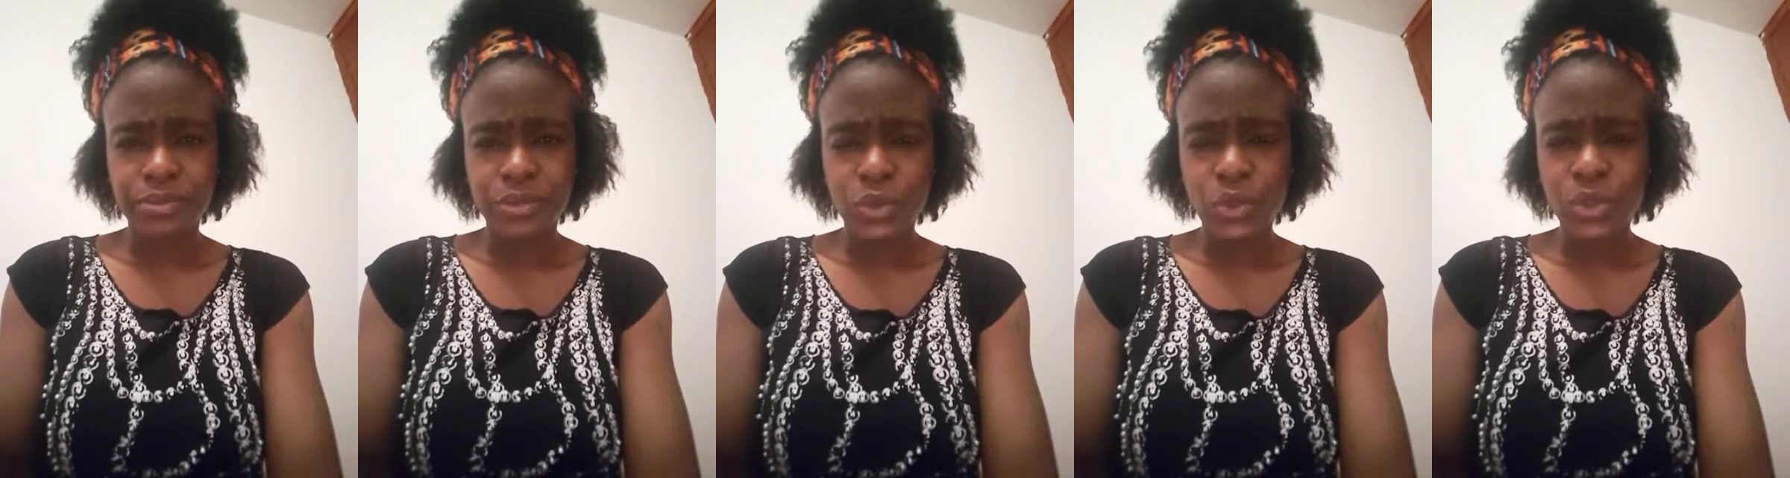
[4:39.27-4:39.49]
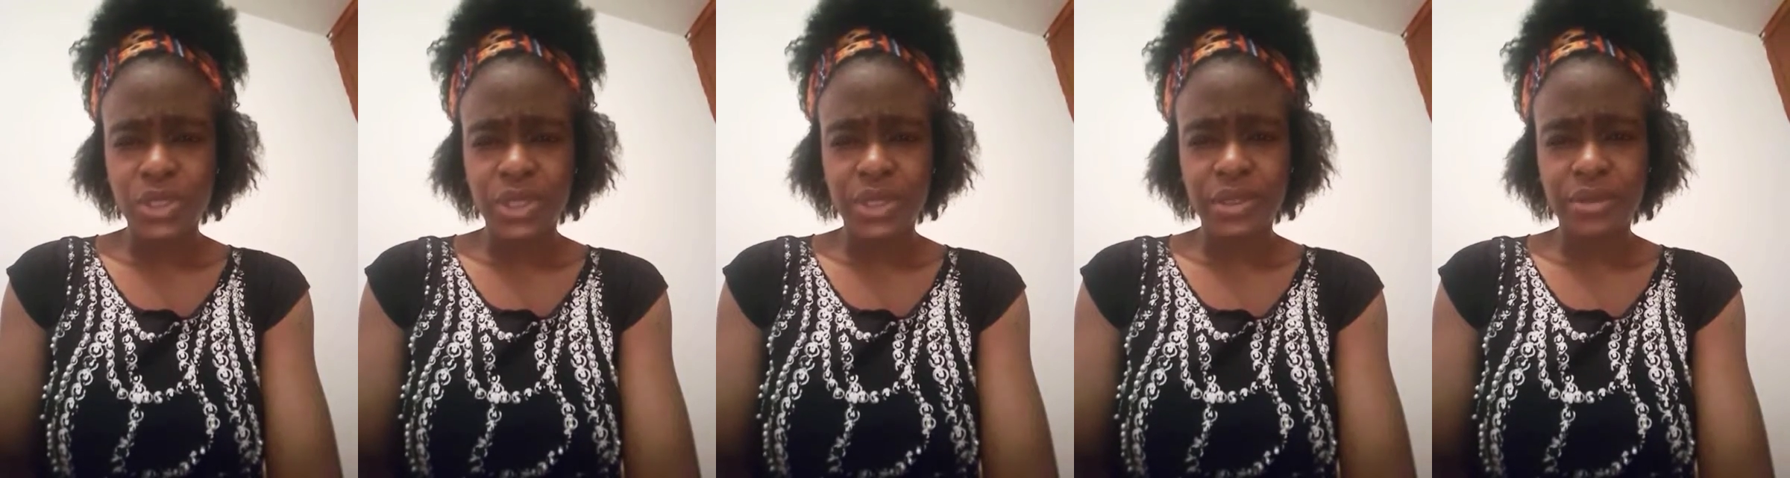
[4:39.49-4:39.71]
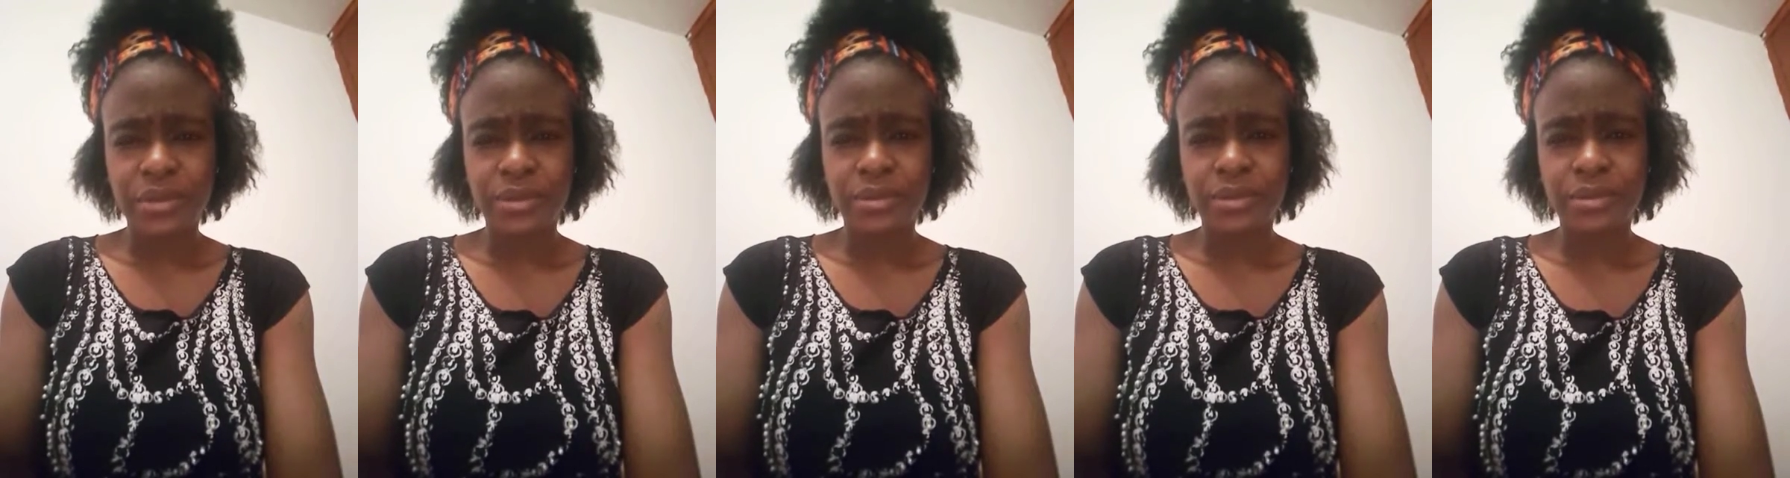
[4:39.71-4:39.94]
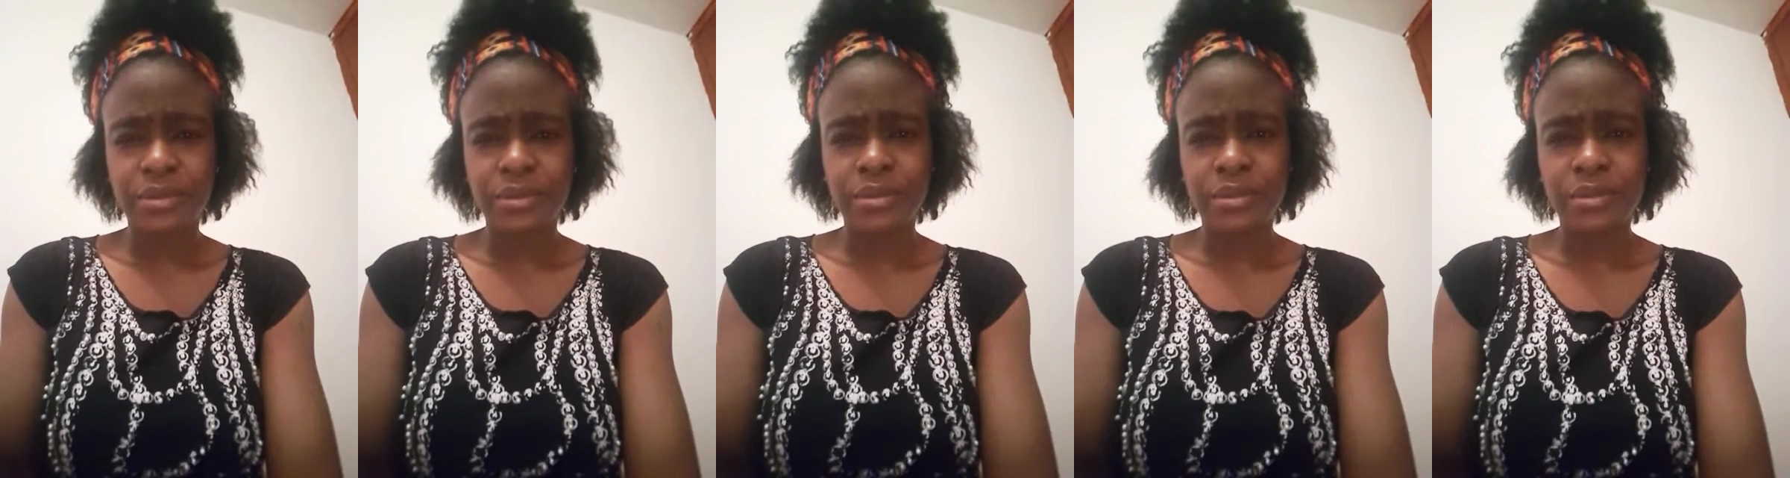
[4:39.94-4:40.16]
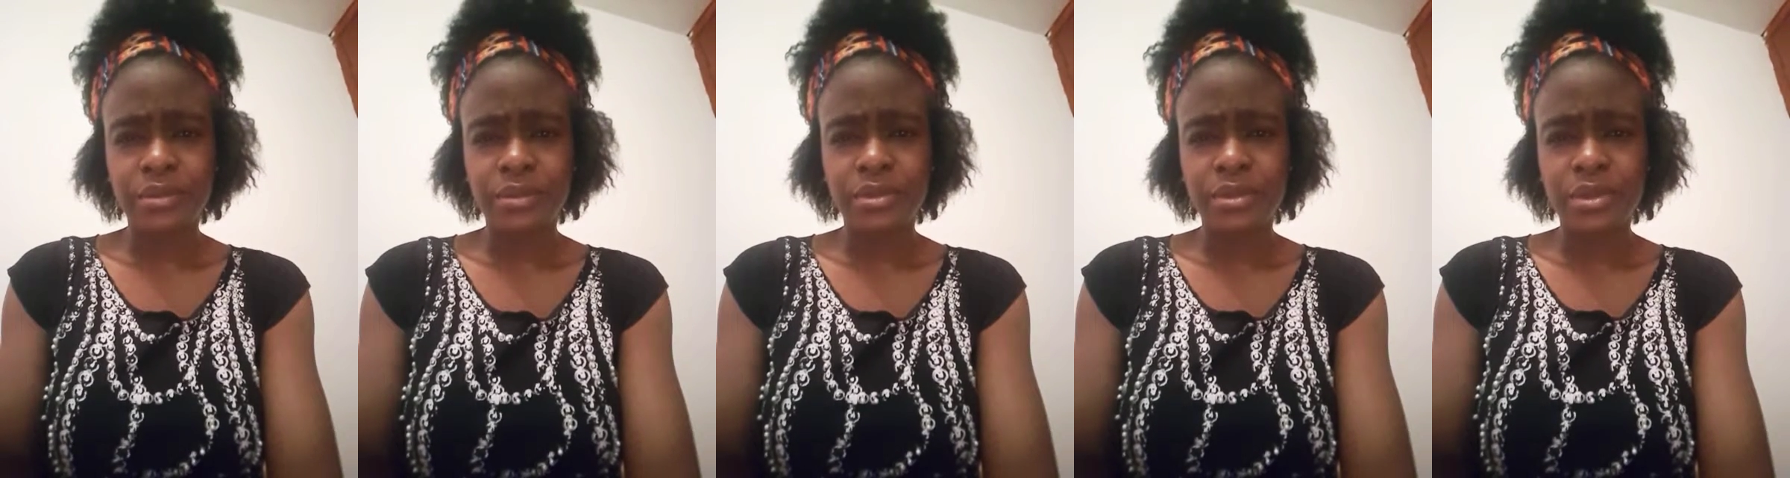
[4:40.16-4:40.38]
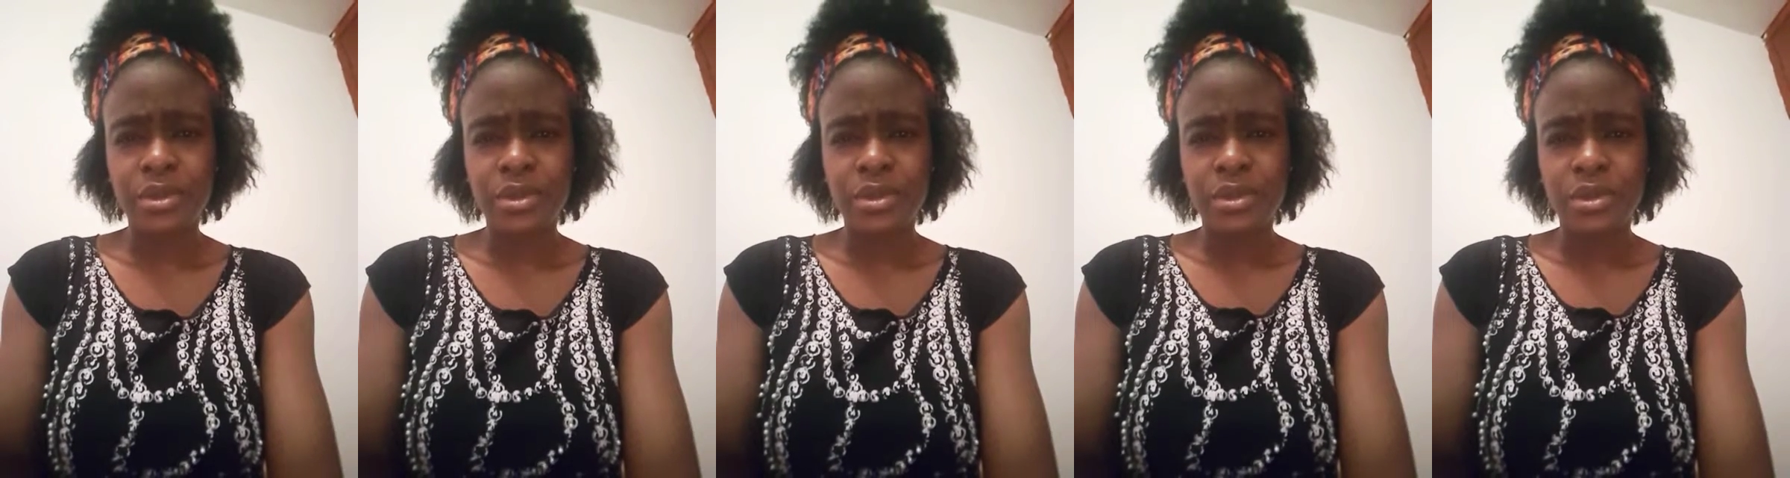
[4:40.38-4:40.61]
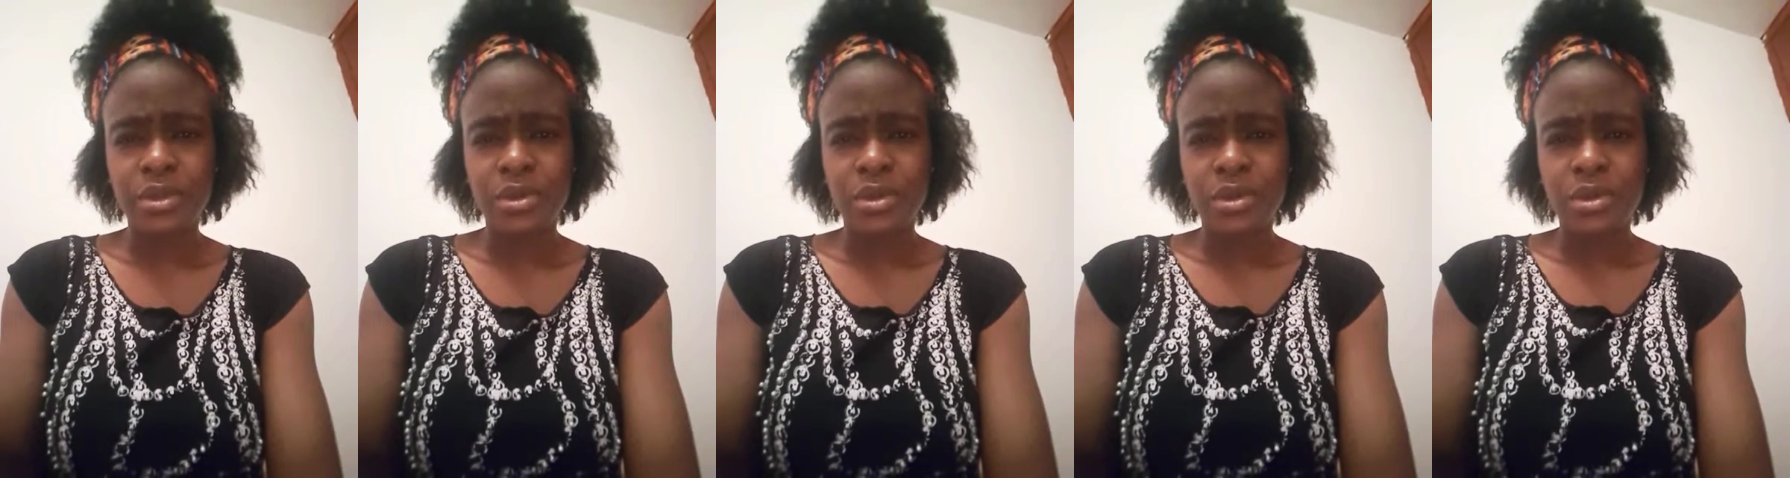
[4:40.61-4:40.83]
Okay.
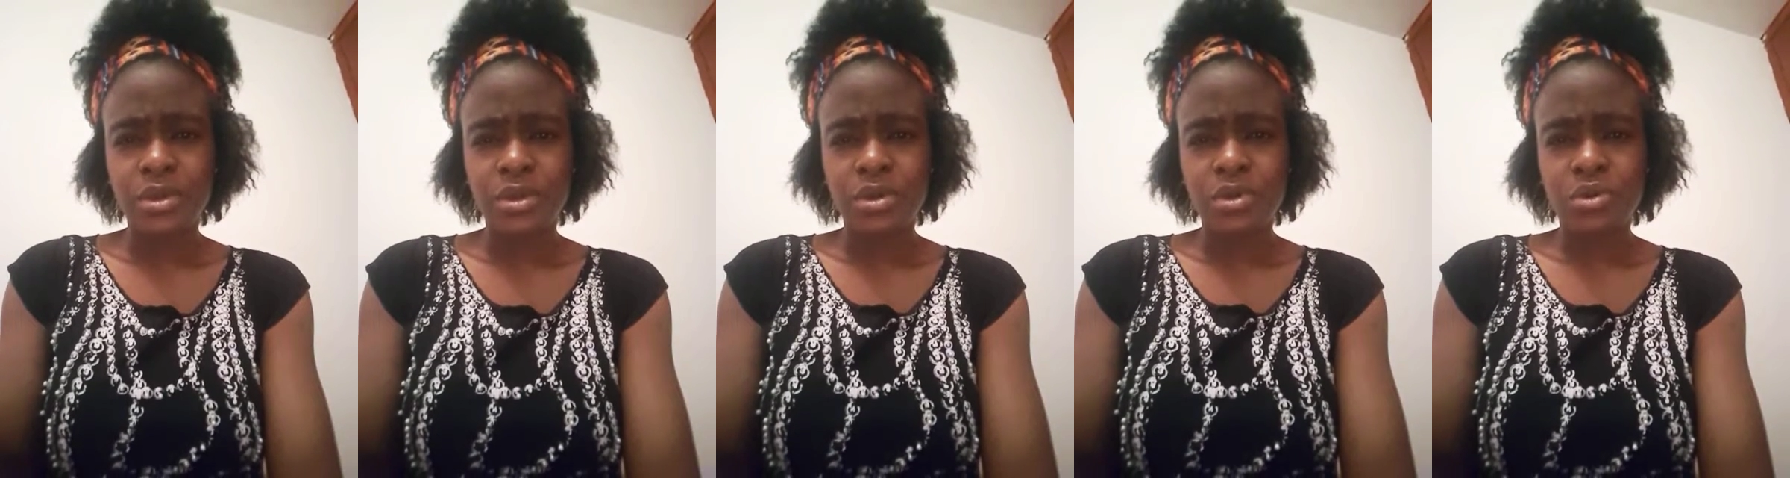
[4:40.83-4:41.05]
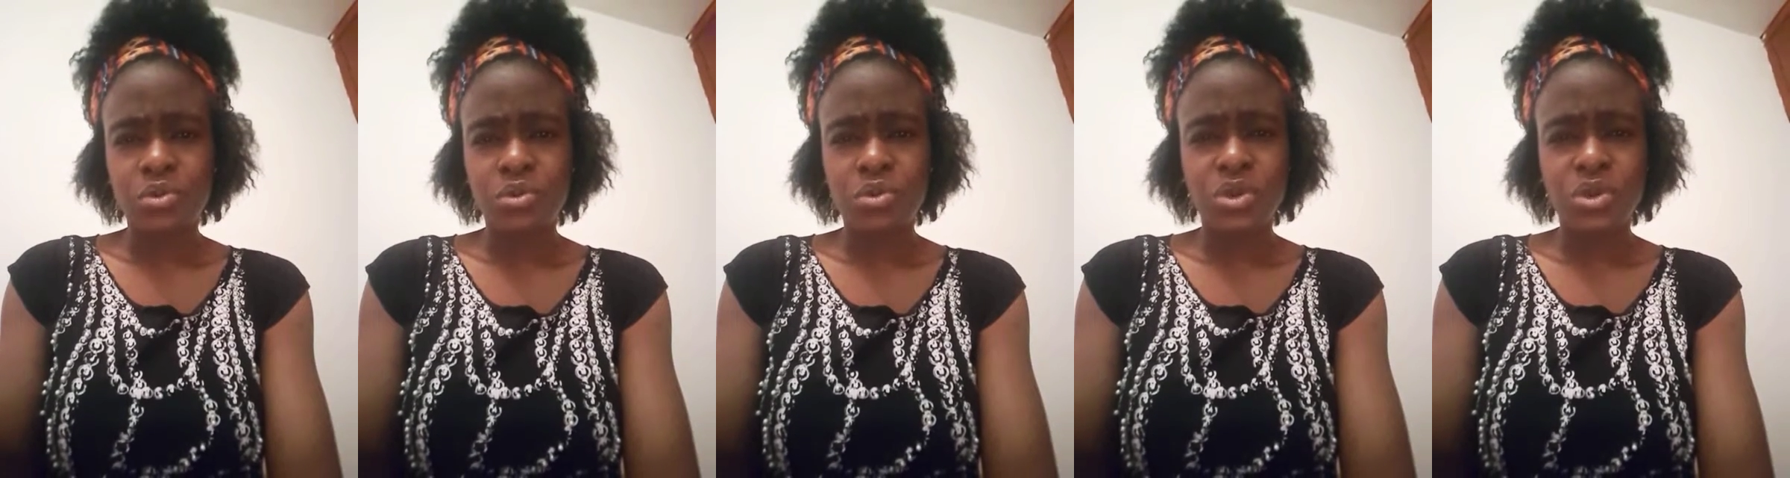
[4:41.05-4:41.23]
We